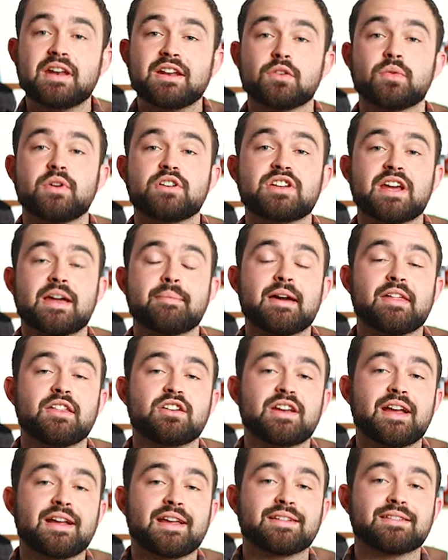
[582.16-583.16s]
we've had a quick chat about
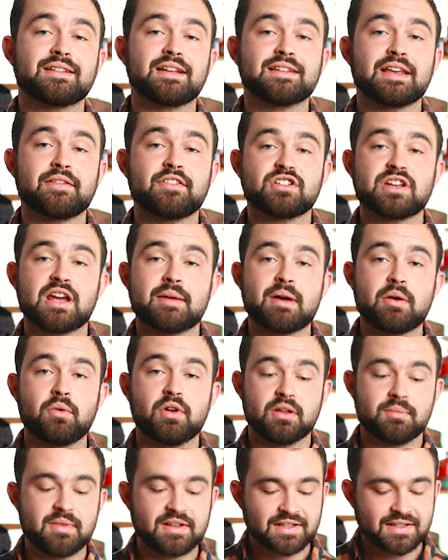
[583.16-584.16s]
the jackets, let's have a chat about
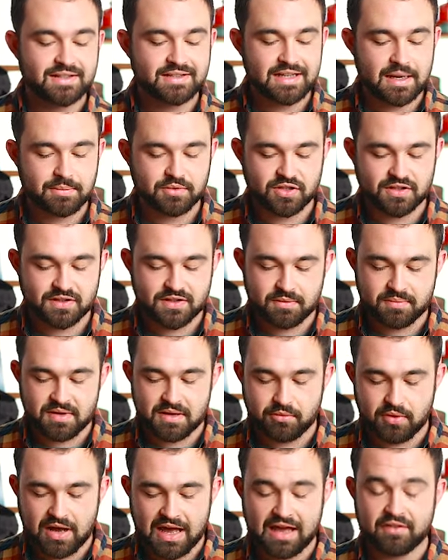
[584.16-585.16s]
one of the misconceptions that
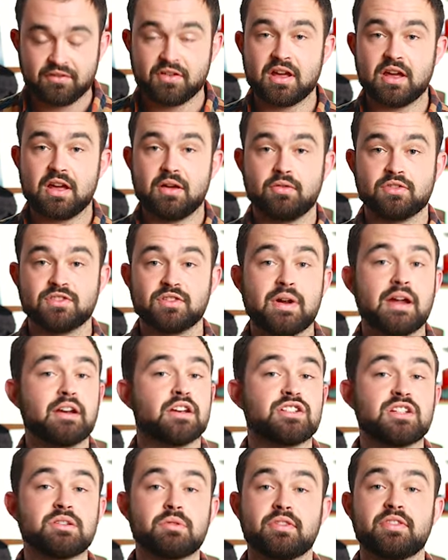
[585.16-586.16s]
people have
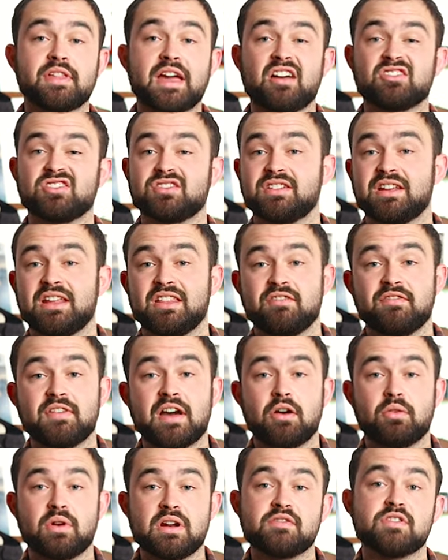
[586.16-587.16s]
surrounding G1000 and the
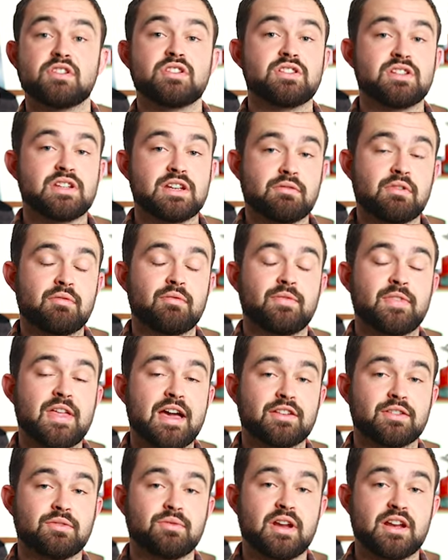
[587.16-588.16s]
Fjallraven
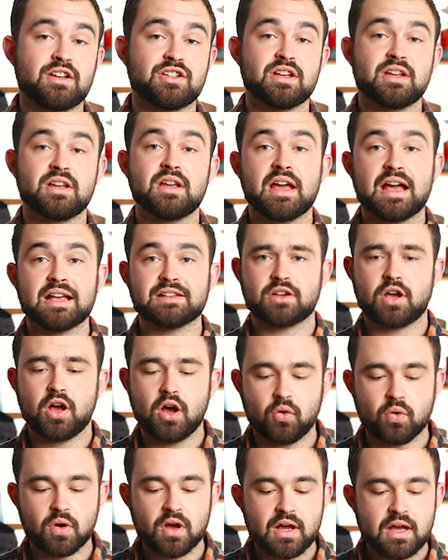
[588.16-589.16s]
G1000 range as a
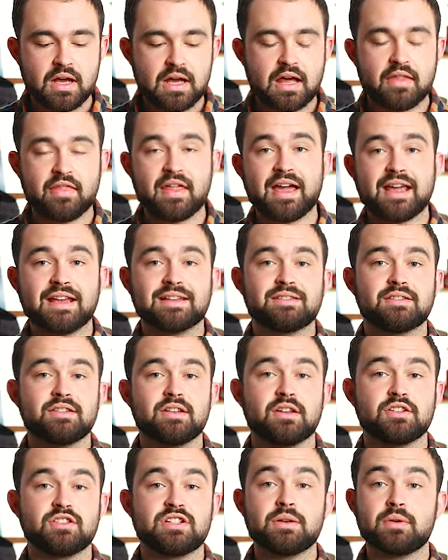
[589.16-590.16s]
whole. And that is
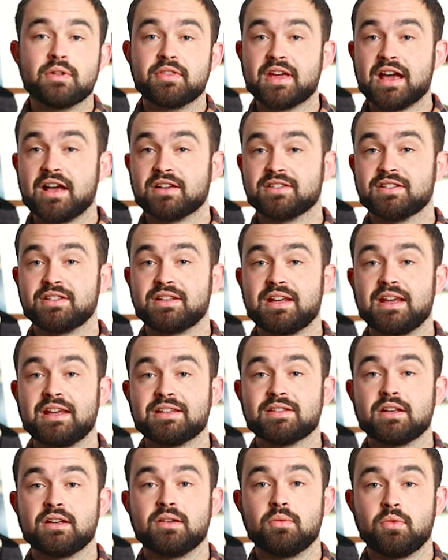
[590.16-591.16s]
that G1000
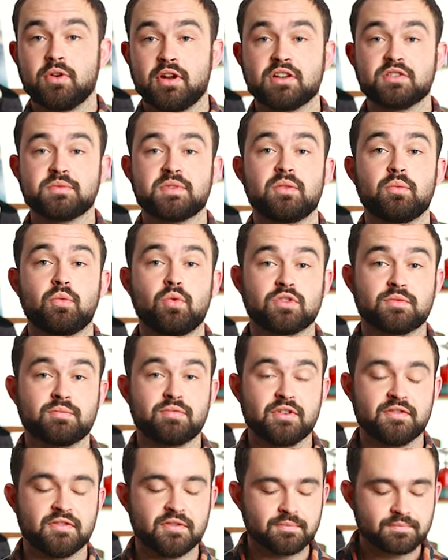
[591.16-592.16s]
is 100%
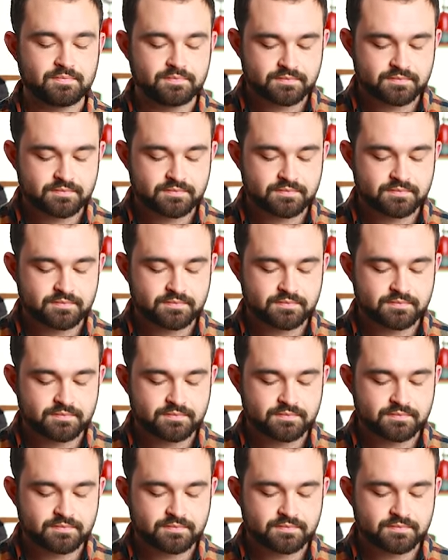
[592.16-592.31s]
waterproof.